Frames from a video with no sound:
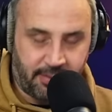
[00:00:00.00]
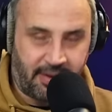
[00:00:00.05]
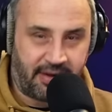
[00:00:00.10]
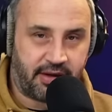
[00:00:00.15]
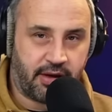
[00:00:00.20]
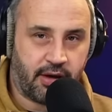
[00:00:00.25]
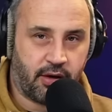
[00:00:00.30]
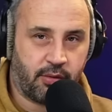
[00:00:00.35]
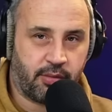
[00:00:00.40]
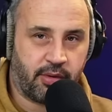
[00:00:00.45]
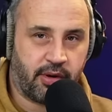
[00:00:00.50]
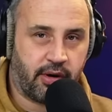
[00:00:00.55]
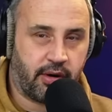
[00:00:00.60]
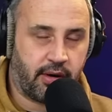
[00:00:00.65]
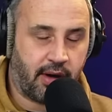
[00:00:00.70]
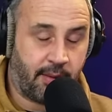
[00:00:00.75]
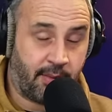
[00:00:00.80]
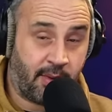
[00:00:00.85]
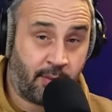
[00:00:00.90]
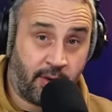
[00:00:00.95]
know about you, but
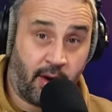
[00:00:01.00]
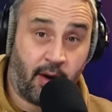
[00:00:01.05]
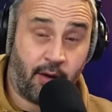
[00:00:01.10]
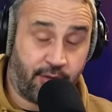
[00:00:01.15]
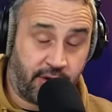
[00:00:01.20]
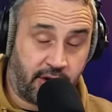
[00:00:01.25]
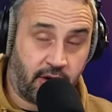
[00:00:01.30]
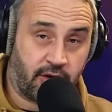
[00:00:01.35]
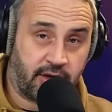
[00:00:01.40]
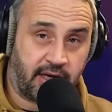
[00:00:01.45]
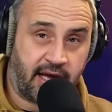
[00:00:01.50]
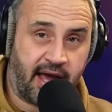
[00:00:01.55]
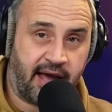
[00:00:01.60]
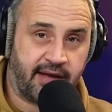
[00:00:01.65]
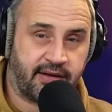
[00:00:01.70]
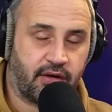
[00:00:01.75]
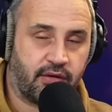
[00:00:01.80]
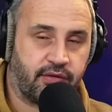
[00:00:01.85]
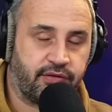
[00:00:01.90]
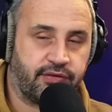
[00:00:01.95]
I mean, we are recording
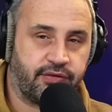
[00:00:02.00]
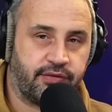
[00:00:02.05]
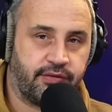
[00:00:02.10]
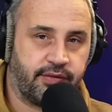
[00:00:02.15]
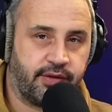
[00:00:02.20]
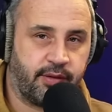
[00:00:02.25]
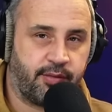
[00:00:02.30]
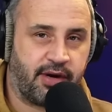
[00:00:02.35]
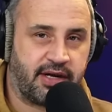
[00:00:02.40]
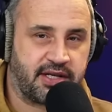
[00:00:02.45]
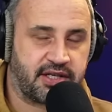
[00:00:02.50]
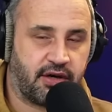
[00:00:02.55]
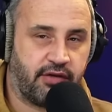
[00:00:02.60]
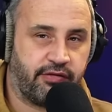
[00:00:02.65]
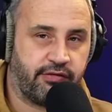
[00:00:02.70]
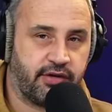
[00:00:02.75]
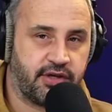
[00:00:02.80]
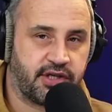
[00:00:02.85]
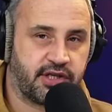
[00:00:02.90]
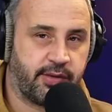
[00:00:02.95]
ahead of the press
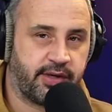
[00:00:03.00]
conference,